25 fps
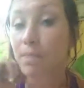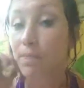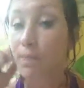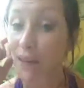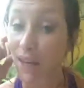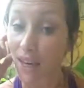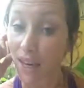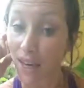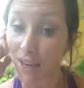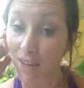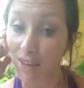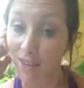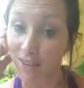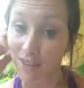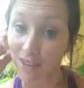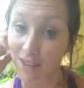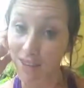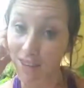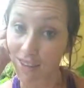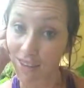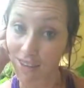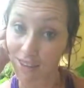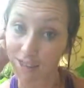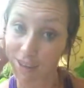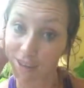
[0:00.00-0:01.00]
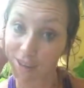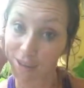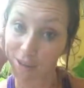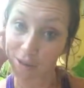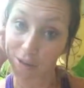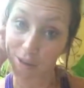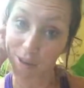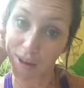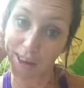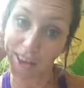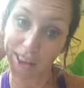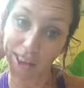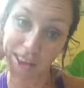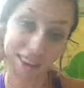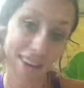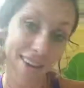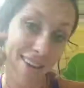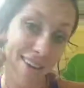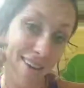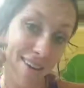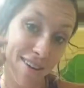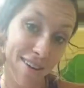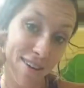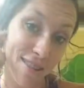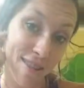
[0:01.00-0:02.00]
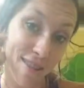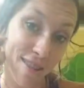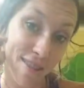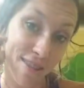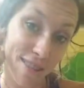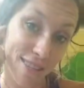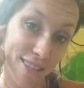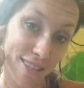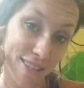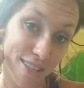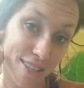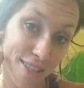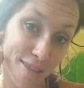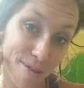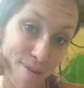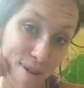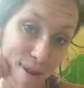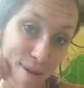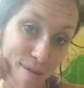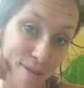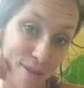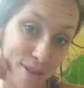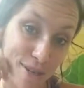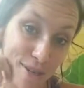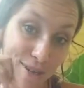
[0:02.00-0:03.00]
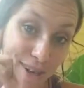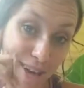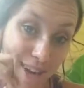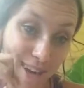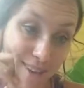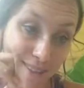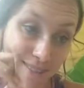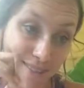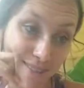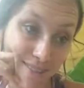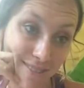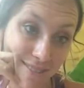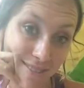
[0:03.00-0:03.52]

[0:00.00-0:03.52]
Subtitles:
because this is the way we do it.